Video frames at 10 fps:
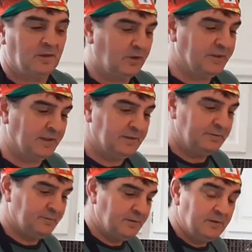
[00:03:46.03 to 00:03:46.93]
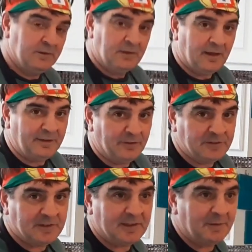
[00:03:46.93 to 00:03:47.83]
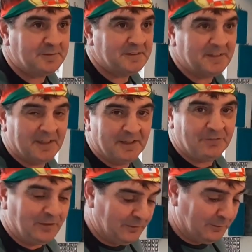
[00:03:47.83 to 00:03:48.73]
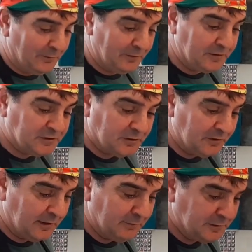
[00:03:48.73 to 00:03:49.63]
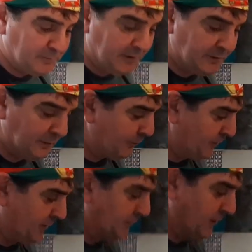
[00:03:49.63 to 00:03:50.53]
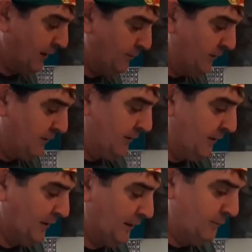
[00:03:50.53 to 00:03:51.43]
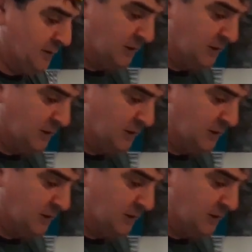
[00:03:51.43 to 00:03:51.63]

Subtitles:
Okay, I know I said I'd see you in a half hour, but I wanted to show you how much butter I put on top and how much